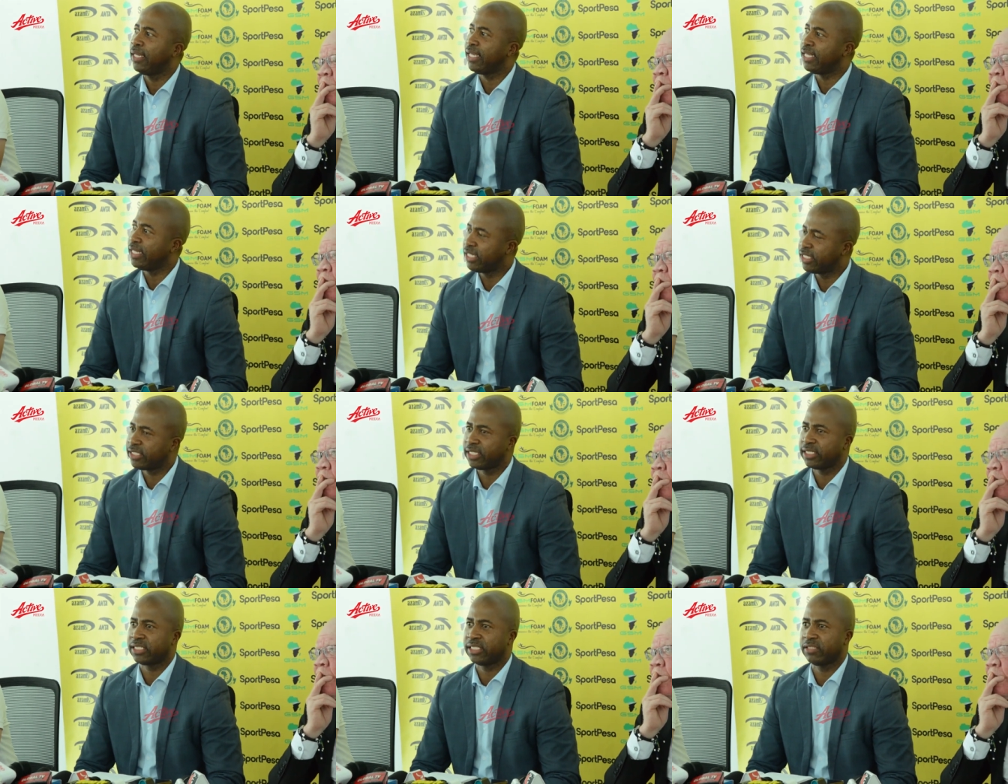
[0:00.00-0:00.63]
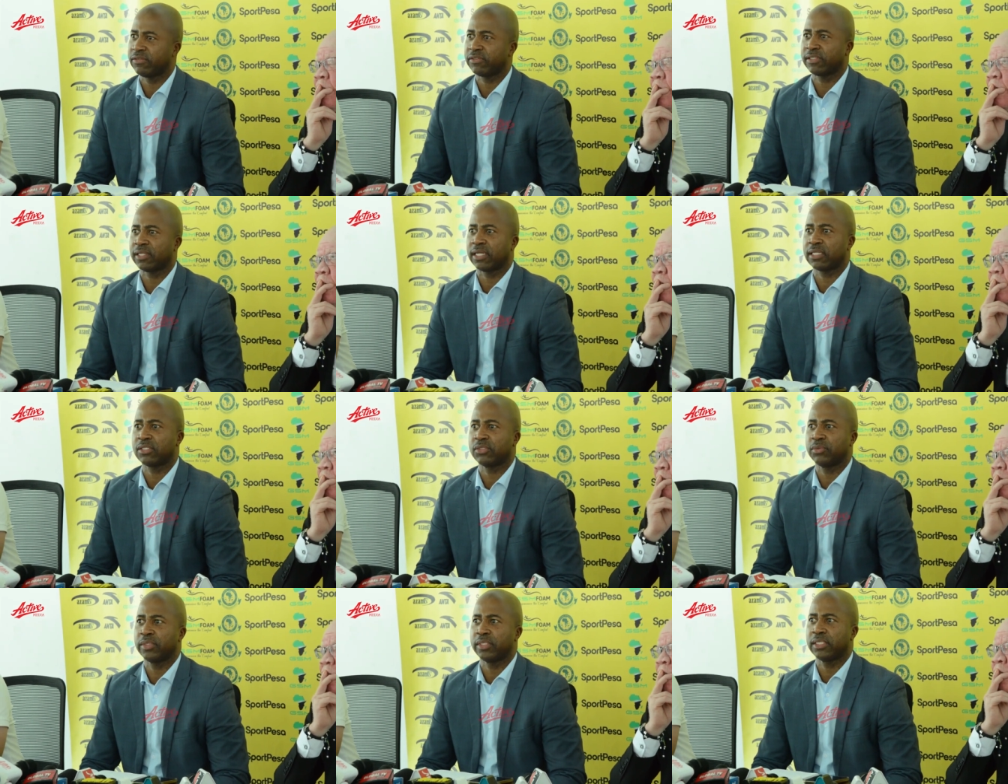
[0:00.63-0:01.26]
initiatives
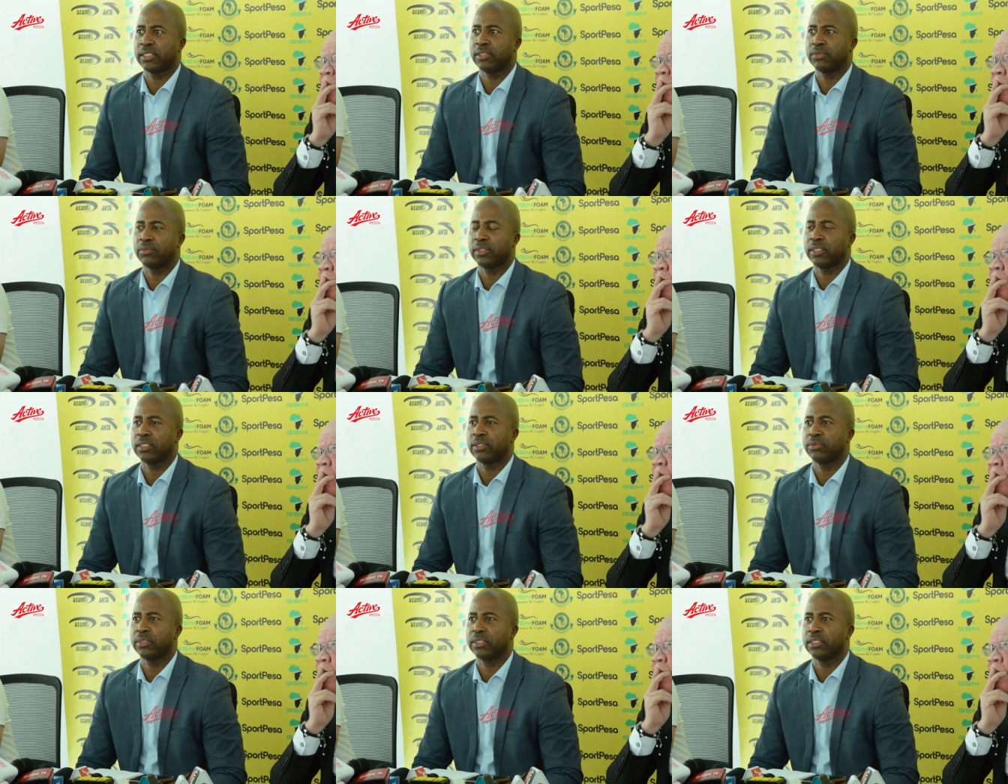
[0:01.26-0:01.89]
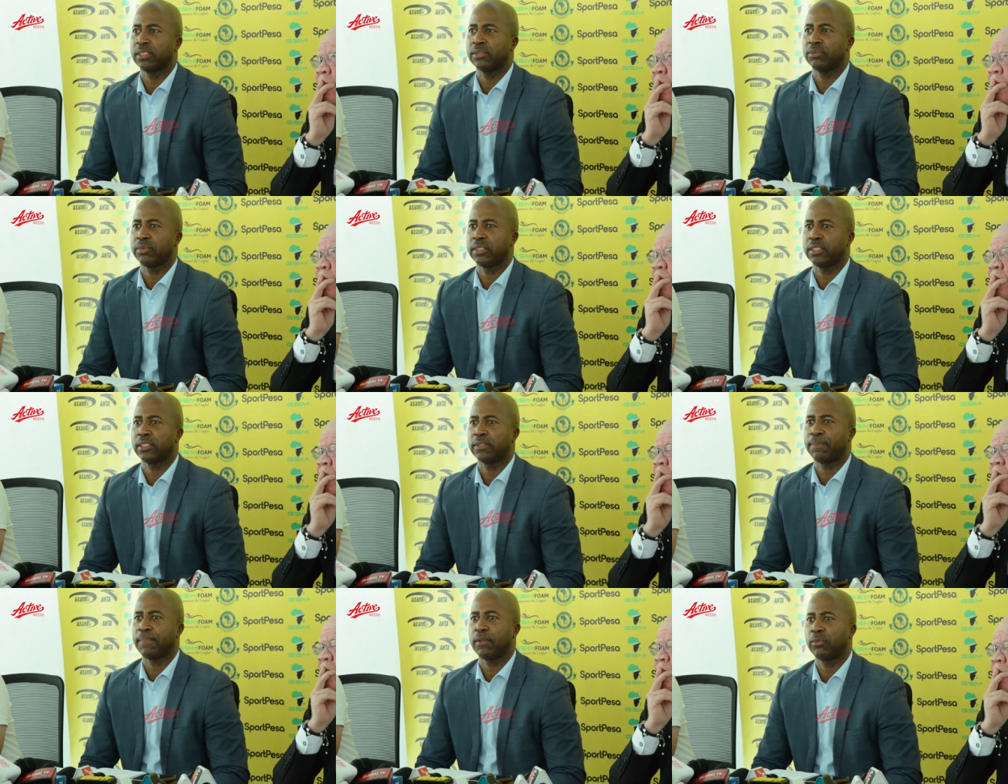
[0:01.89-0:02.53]
that we, we, we,
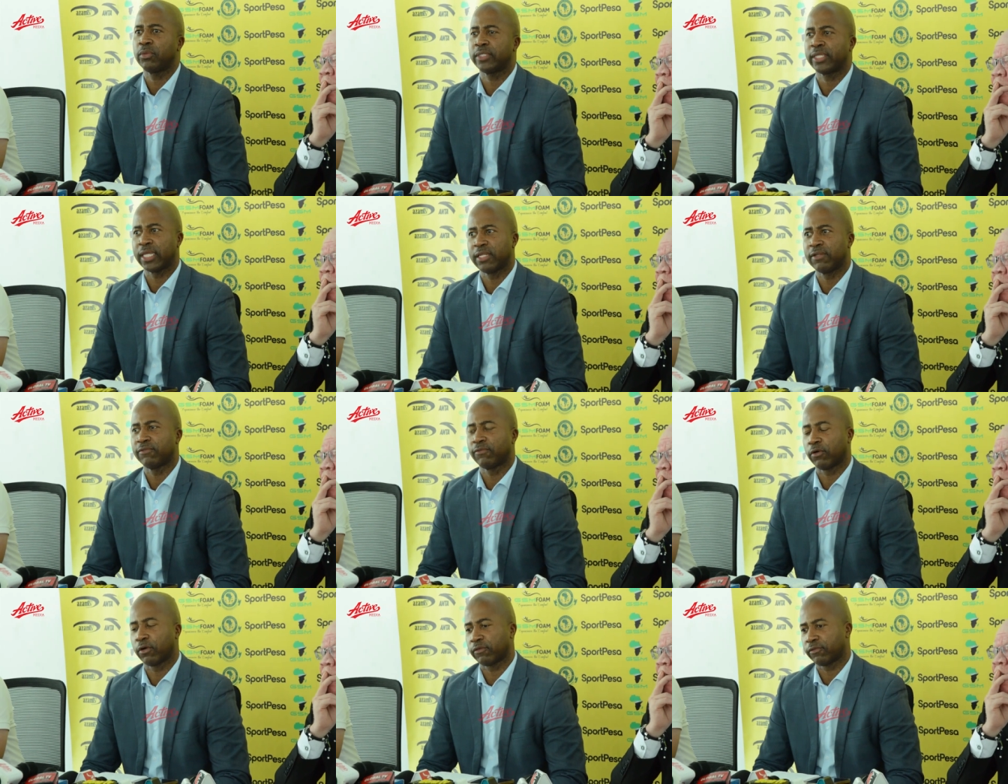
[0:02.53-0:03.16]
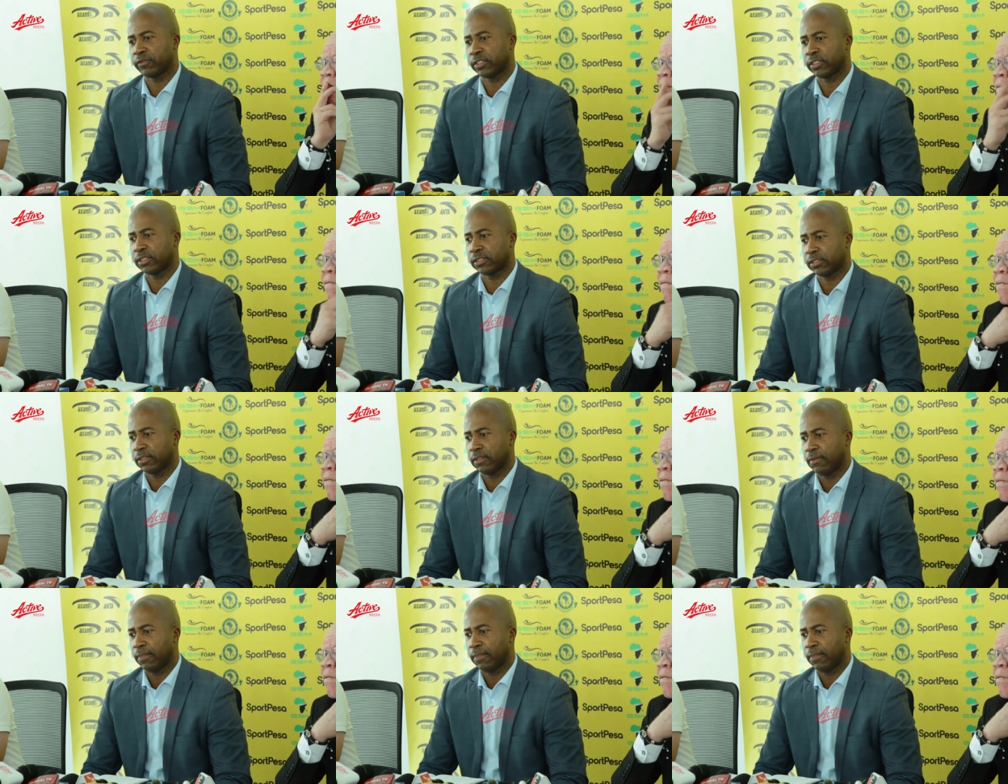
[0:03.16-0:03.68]
we, we get involved in.